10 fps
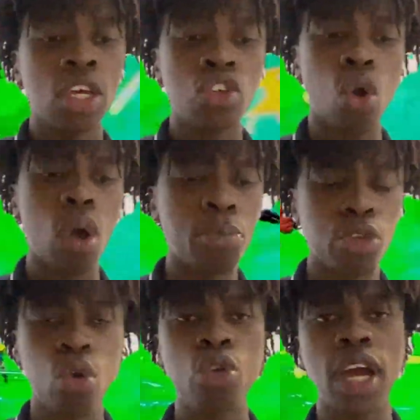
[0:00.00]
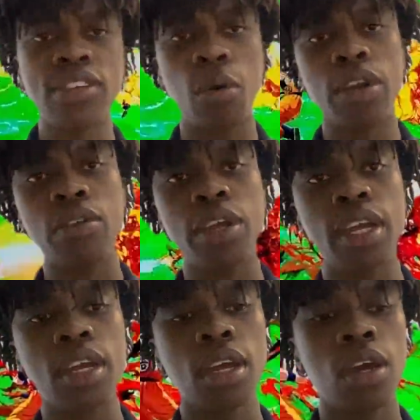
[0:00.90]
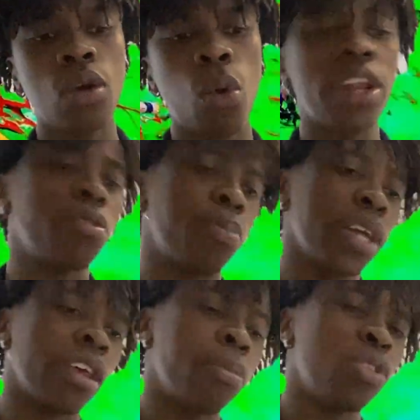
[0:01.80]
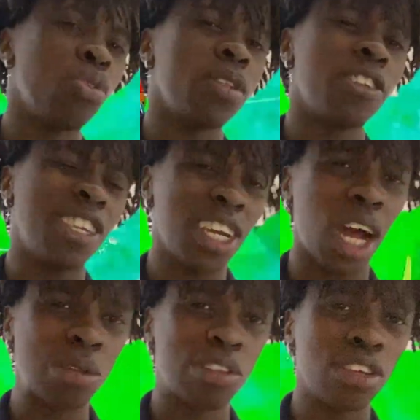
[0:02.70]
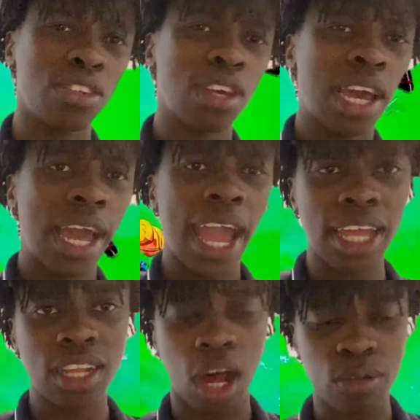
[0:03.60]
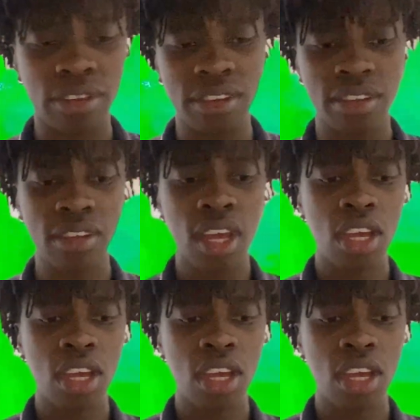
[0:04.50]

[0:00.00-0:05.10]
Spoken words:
So I'm sure you guys are wondering what is better between Z counters and counters.